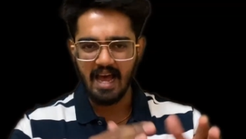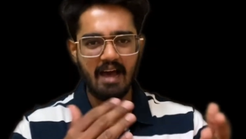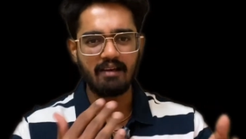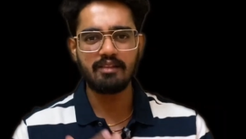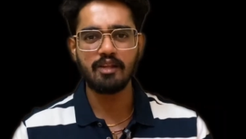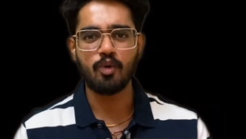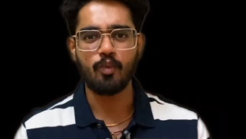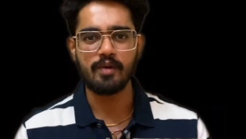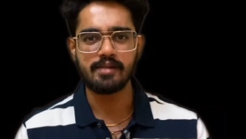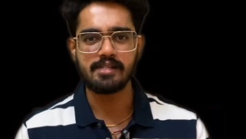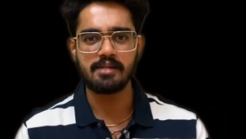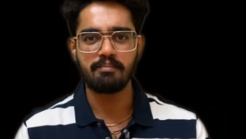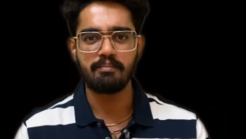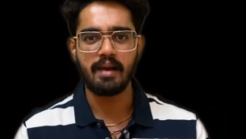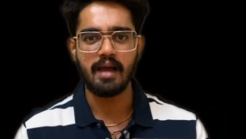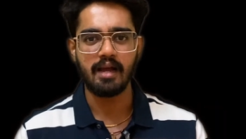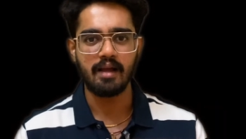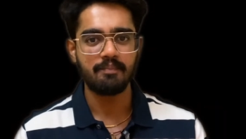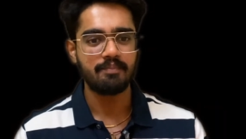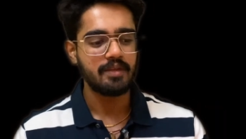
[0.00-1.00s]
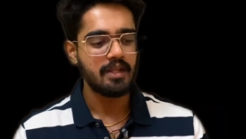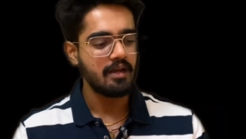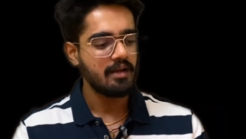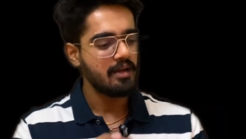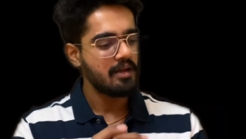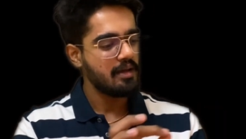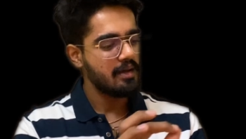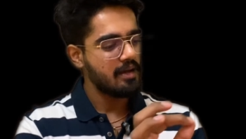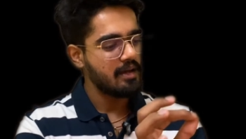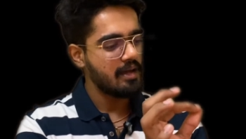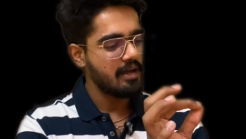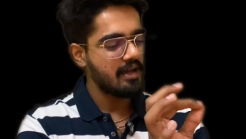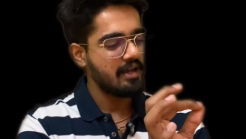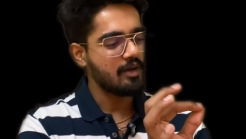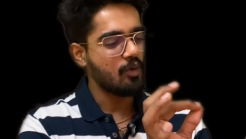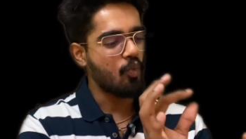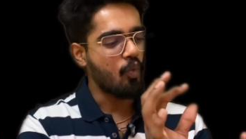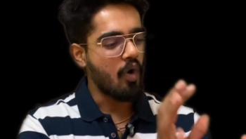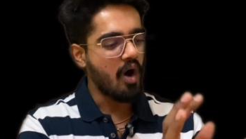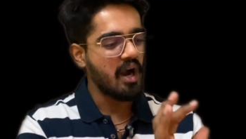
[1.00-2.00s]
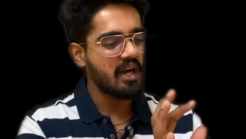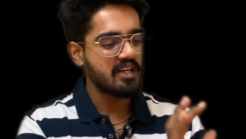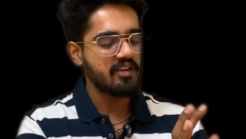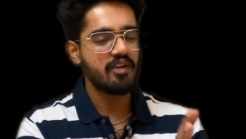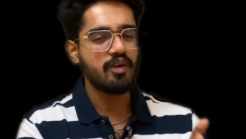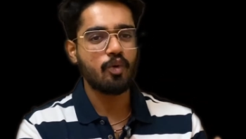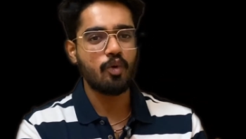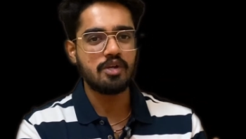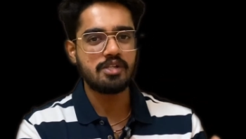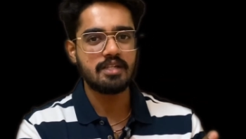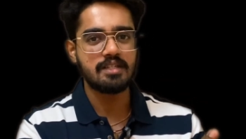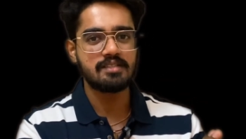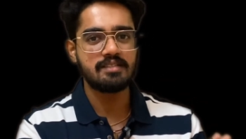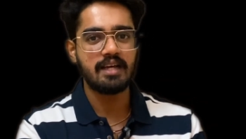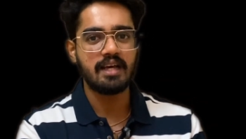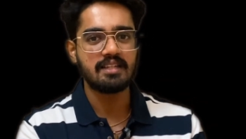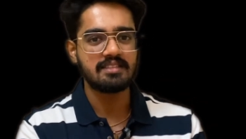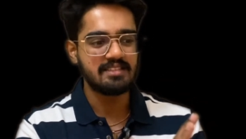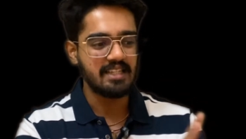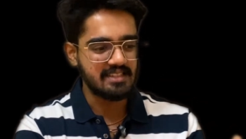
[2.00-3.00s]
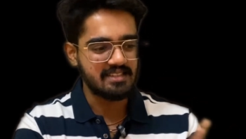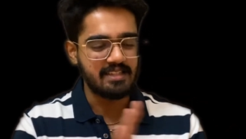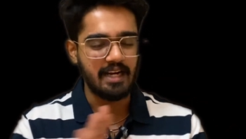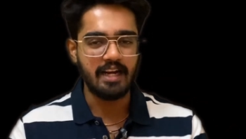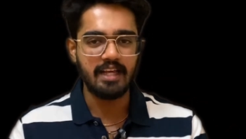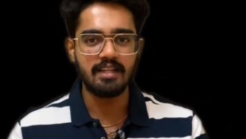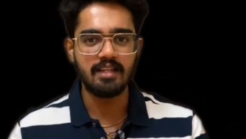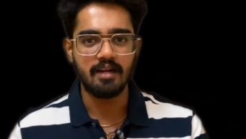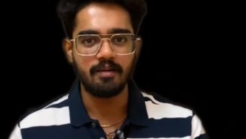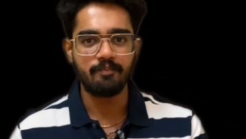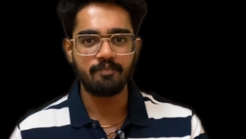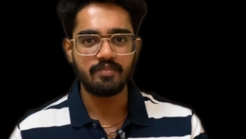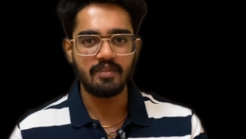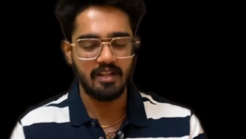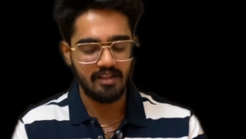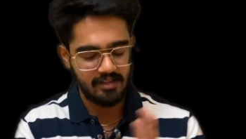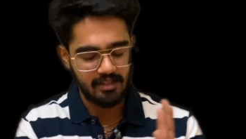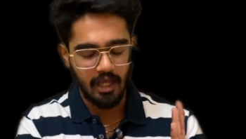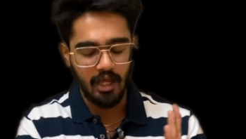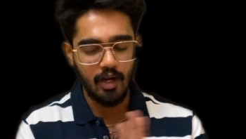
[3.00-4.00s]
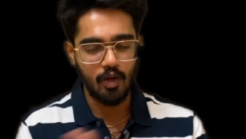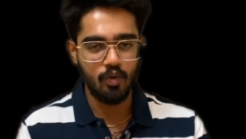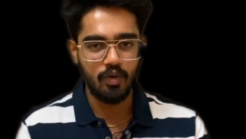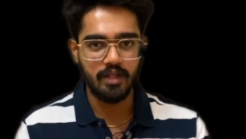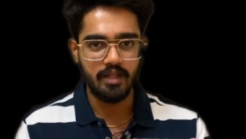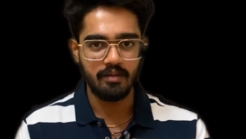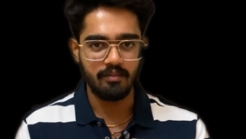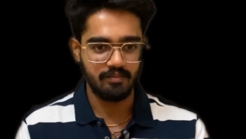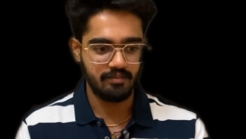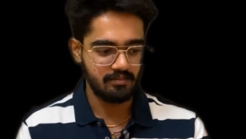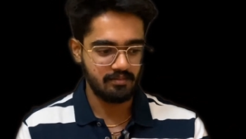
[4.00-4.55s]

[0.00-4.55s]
Have the question bank. Whatever question is there, just study that thoroughly.